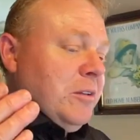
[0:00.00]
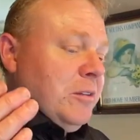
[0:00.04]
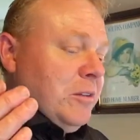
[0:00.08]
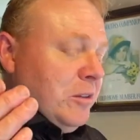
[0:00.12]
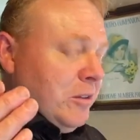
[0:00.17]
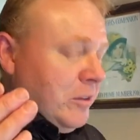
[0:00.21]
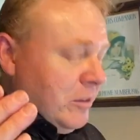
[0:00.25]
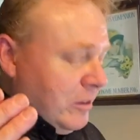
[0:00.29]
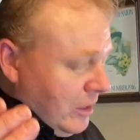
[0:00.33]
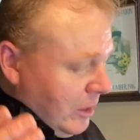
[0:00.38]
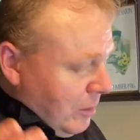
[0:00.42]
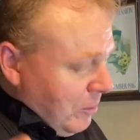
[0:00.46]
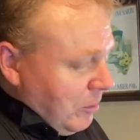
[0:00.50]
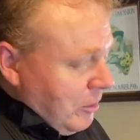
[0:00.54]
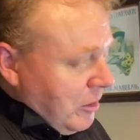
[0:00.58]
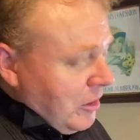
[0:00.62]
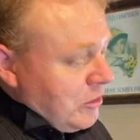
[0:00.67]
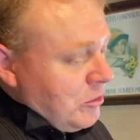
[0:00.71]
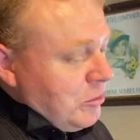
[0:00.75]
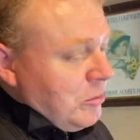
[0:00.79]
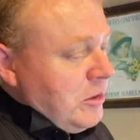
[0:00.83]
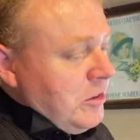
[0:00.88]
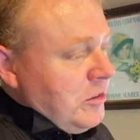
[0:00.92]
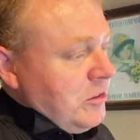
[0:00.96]
the table
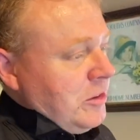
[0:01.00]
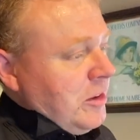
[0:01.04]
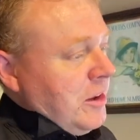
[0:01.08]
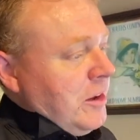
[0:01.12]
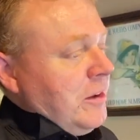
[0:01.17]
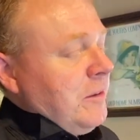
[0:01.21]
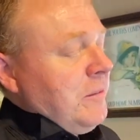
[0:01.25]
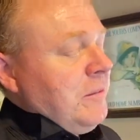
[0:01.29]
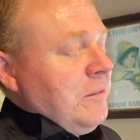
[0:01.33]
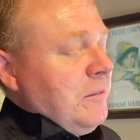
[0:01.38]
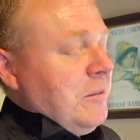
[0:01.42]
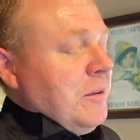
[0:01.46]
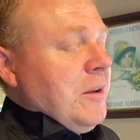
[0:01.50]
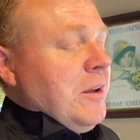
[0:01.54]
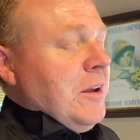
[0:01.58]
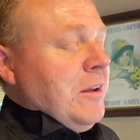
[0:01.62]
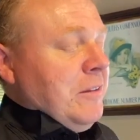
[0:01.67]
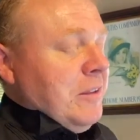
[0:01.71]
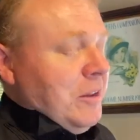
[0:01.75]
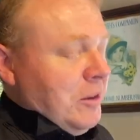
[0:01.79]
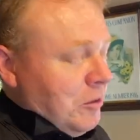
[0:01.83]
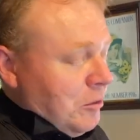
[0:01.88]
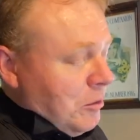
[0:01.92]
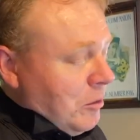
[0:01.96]
gets reset, and
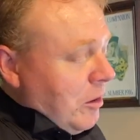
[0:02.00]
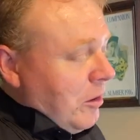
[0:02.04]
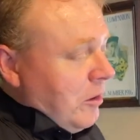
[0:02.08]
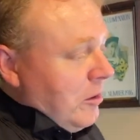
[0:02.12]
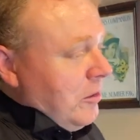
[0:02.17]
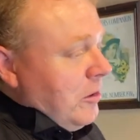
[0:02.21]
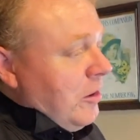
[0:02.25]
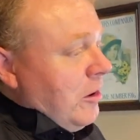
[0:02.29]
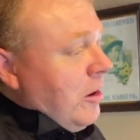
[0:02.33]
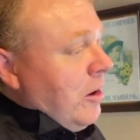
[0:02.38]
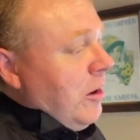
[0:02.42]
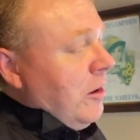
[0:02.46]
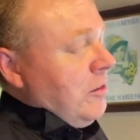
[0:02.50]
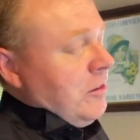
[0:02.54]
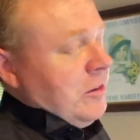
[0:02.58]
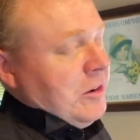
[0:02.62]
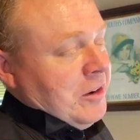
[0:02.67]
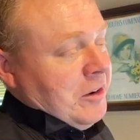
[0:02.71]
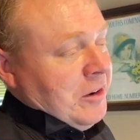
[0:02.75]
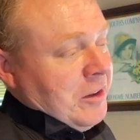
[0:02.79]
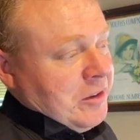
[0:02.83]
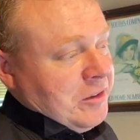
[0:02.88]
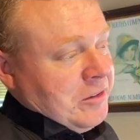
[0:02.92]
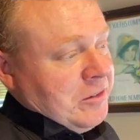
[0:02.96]
then you are on to the
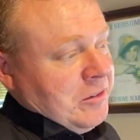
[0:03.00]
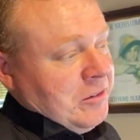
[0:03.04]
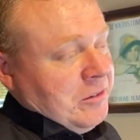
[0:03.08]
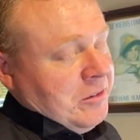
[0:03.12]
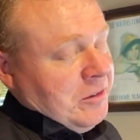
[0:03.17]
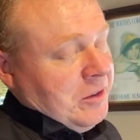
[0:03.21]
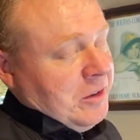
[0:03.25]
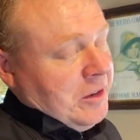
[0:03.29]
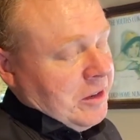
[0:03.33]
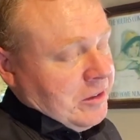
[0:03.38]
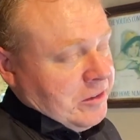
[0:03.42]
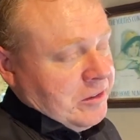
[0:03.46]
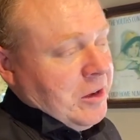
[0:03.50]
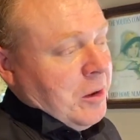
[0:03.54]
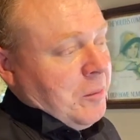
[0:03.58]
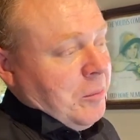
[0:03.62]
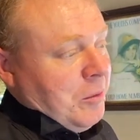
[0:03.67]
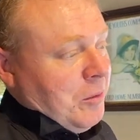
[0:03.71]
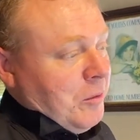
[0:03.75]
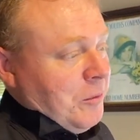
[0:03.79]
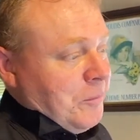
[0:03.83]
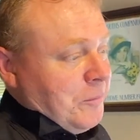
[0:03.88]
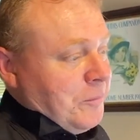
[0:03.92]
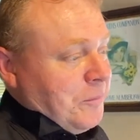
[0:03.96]
next couple.